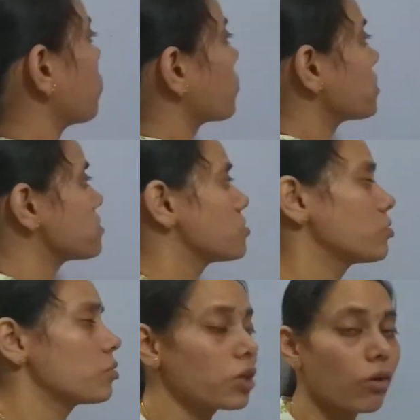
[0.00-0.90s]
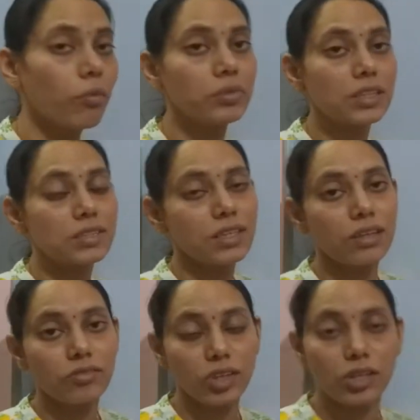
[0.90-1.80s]
what is genomic complexity
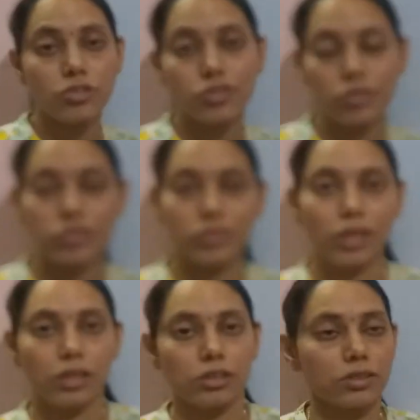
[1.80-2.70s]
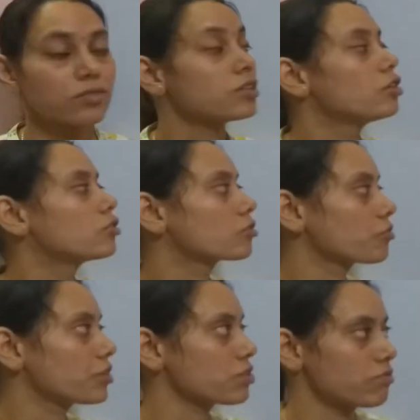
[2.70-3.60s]
and renaturation kinetics? So
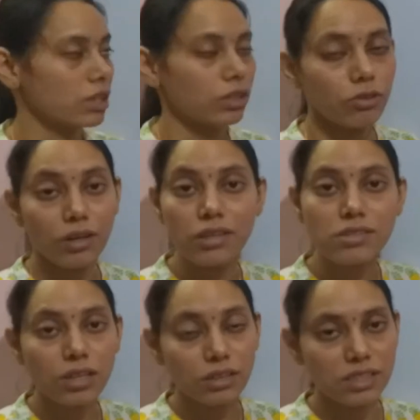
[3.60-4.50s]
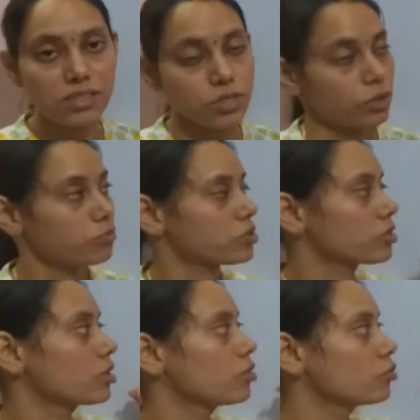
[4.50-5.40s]
first we need to understand these terms.
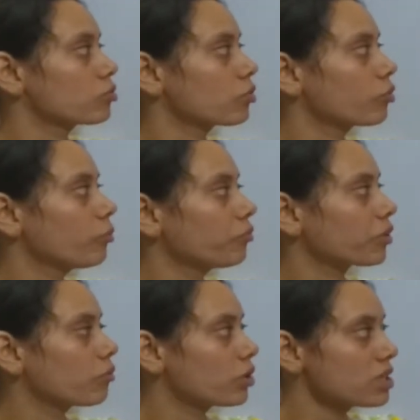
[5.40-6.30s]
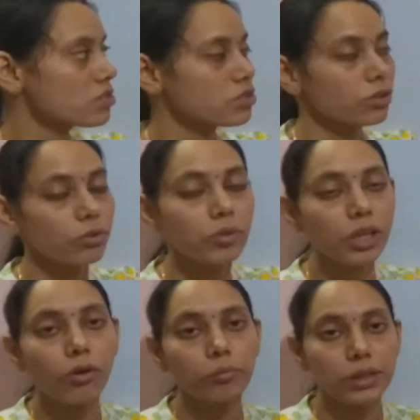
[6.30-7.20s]
So what is genomic
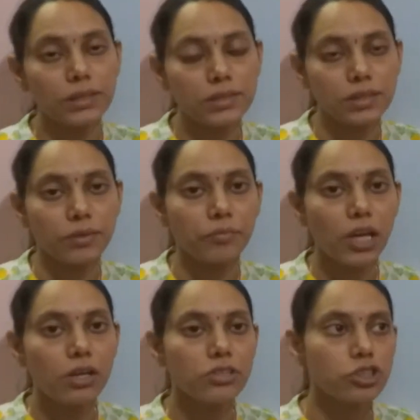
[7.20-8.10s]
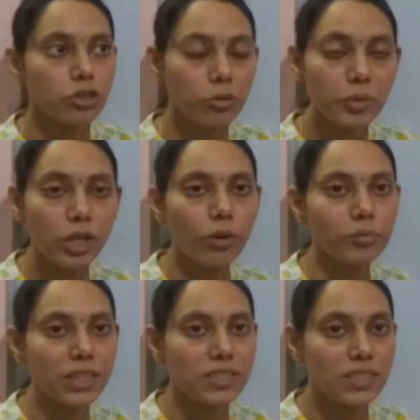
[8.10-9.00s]
complexity? Genomic
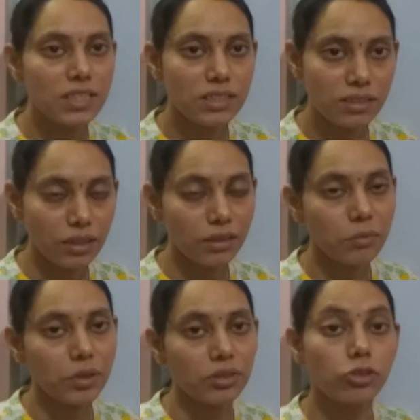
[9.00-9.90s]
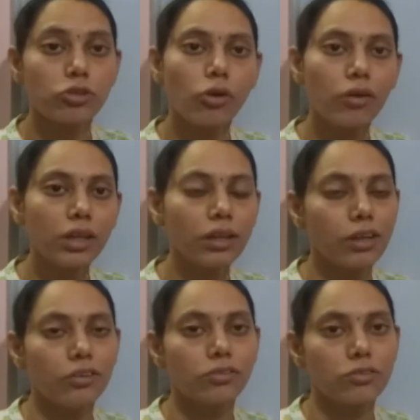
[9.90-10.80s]
complexity is nothing but the total
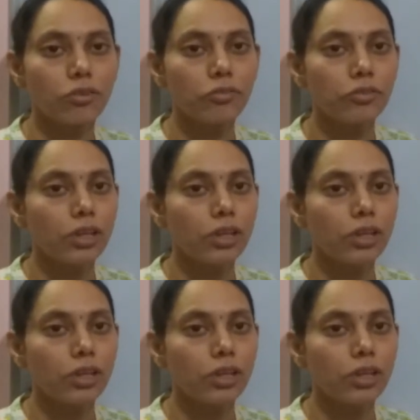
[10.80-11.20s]
length of